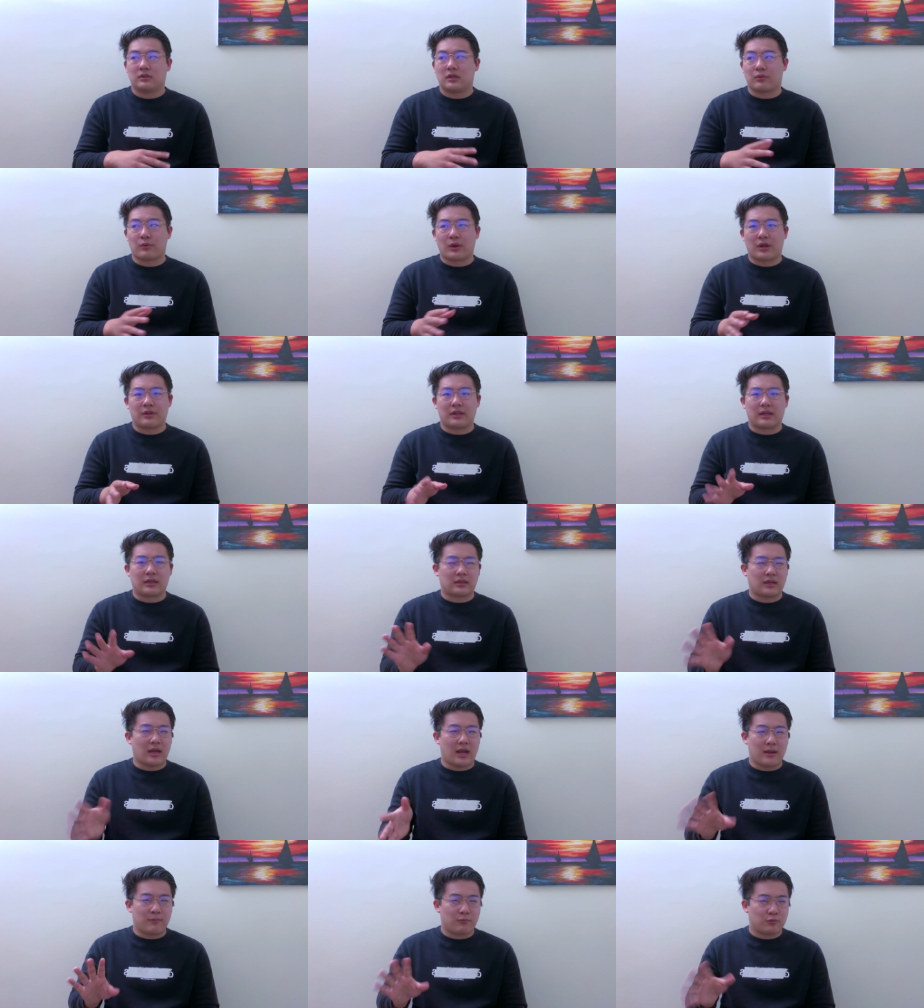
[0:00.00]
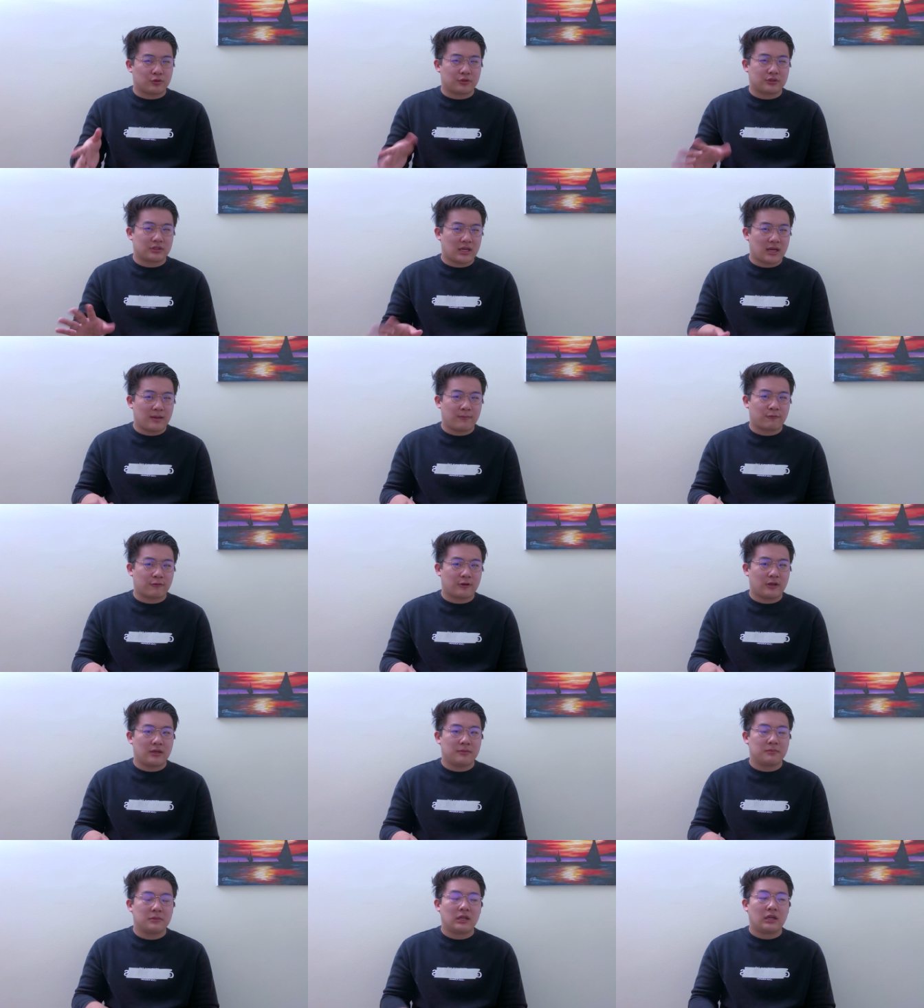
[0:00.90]
around like April
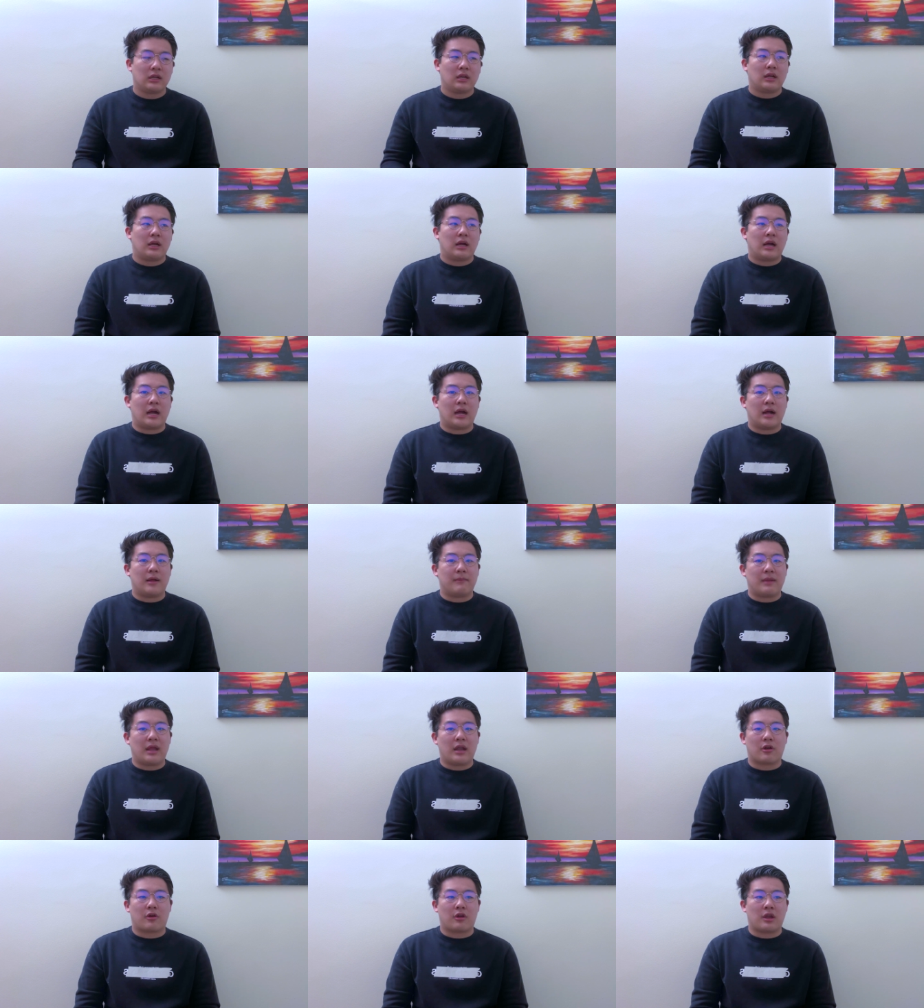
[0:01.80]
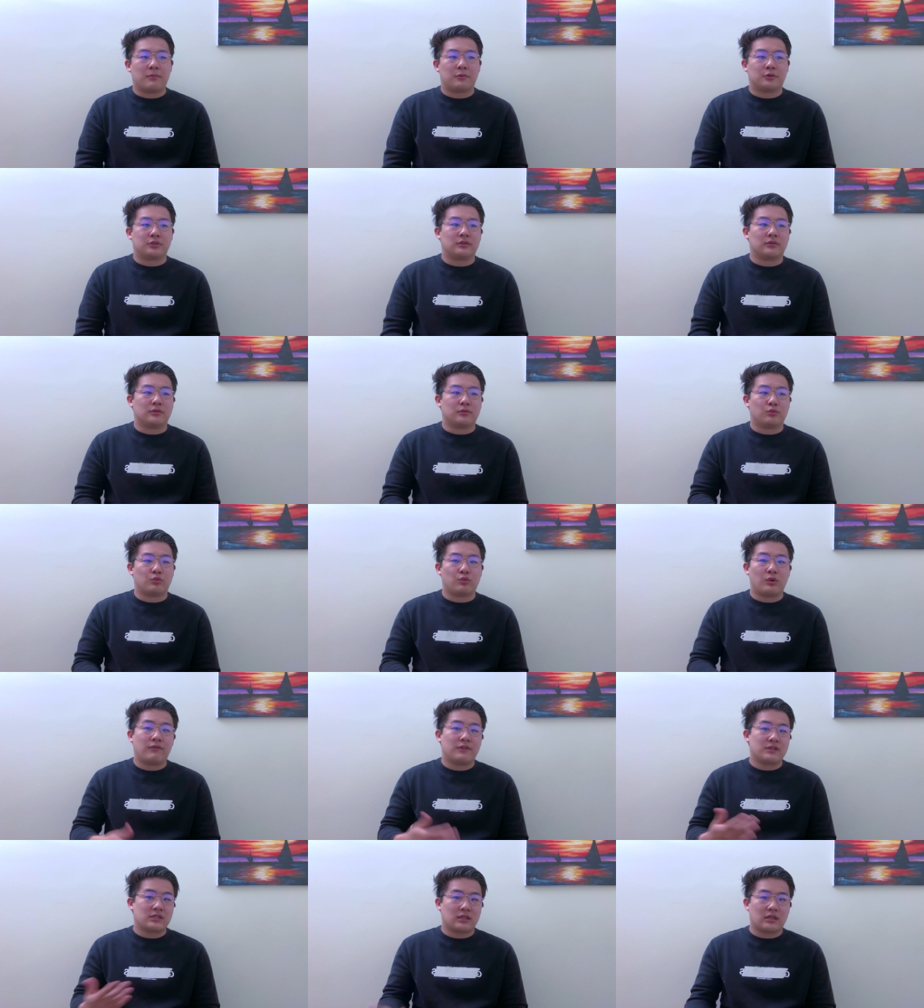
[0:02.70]
timeframe um, and are able to
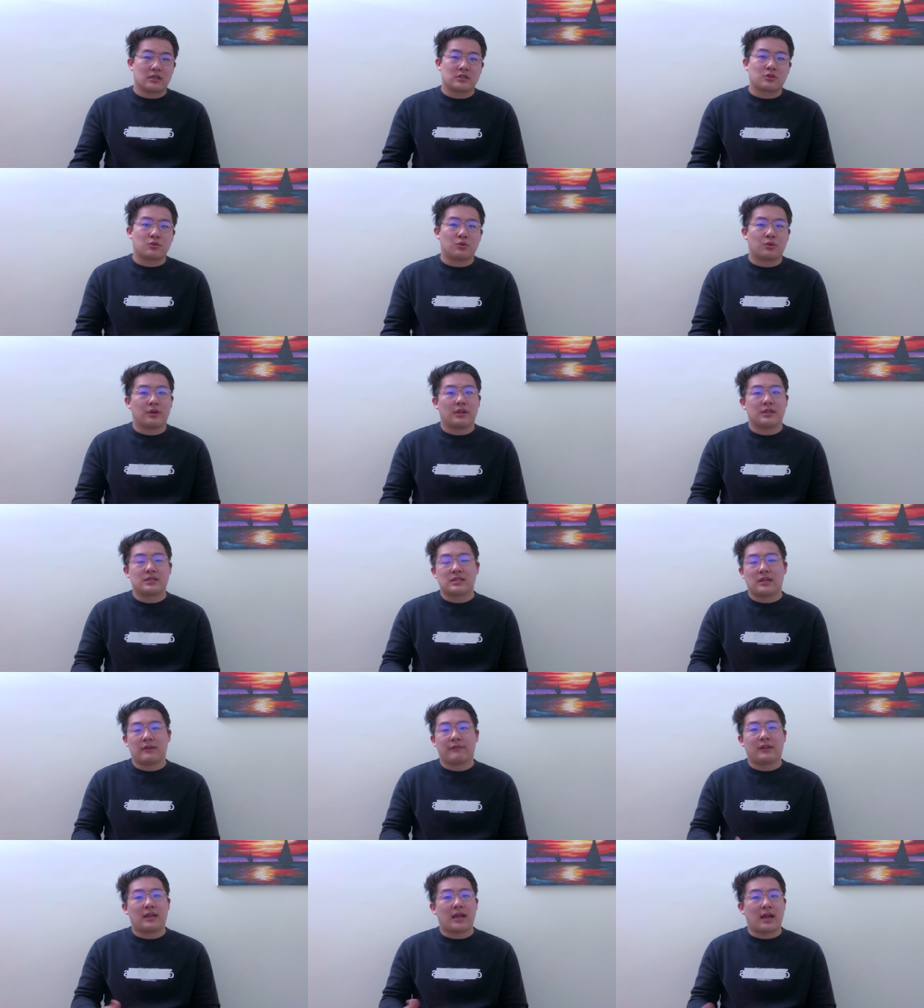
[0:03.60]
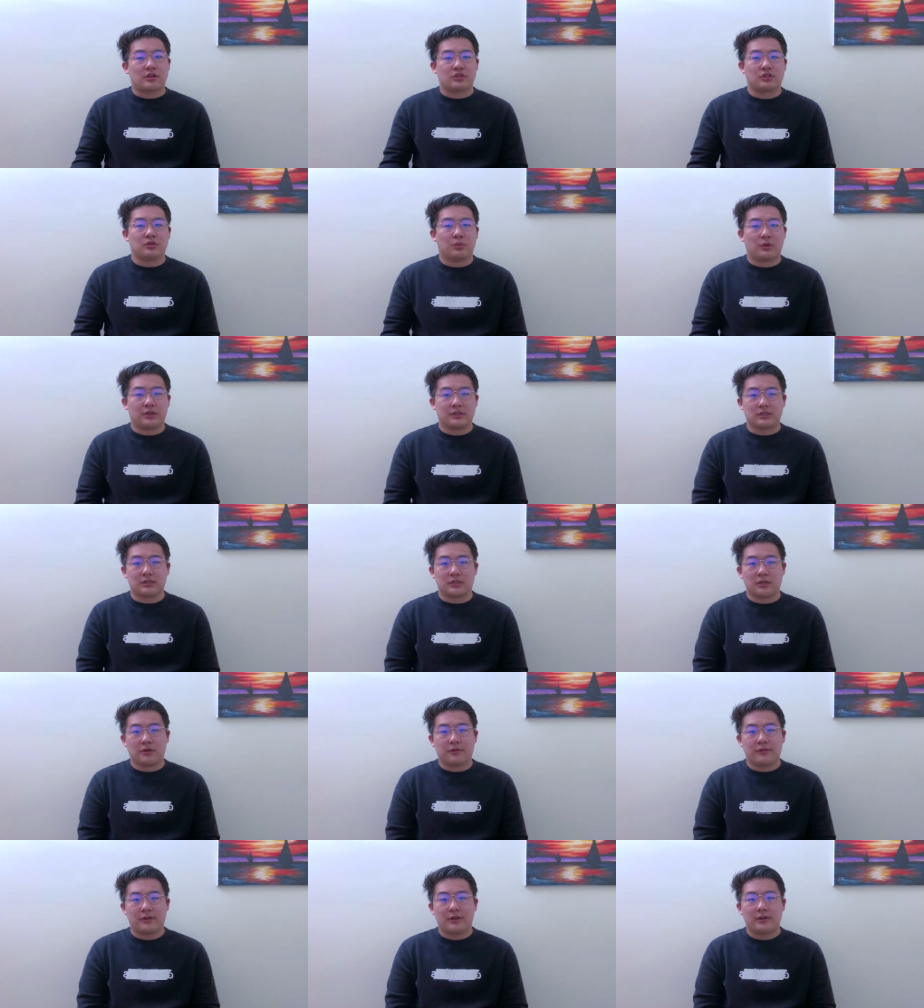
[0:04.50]
revisit the school and see if they actually want to
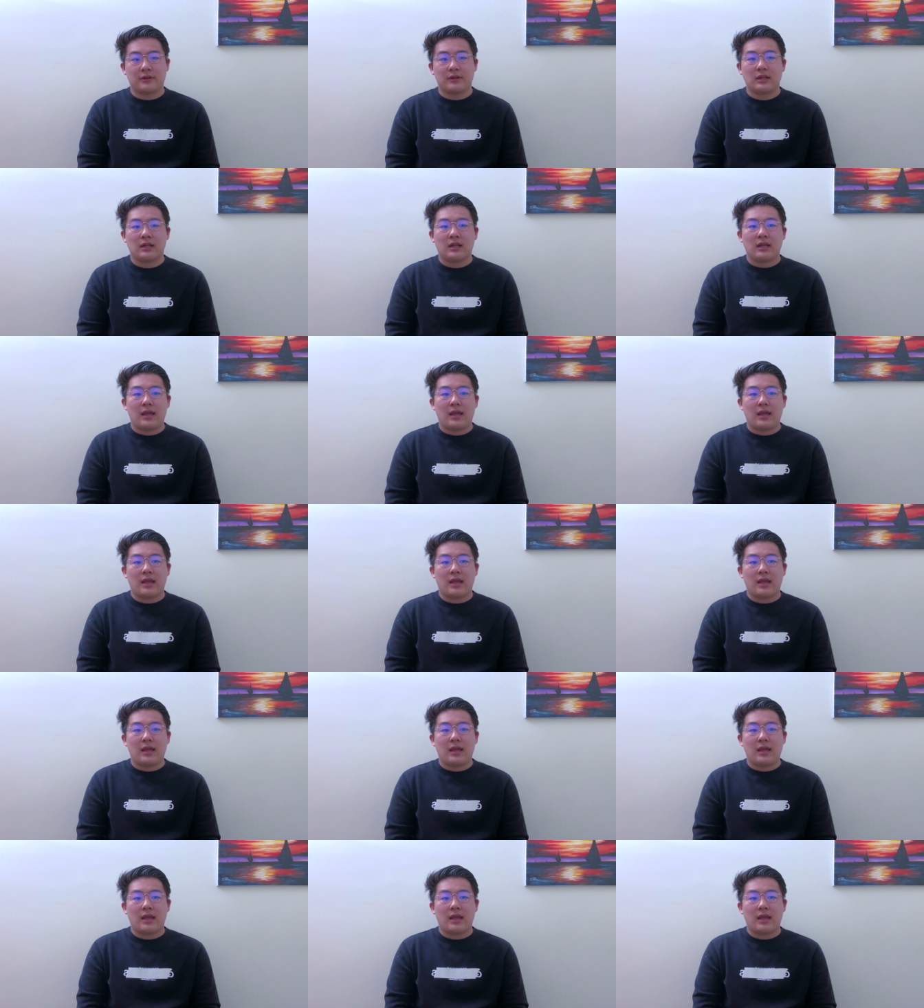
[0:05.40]
go there.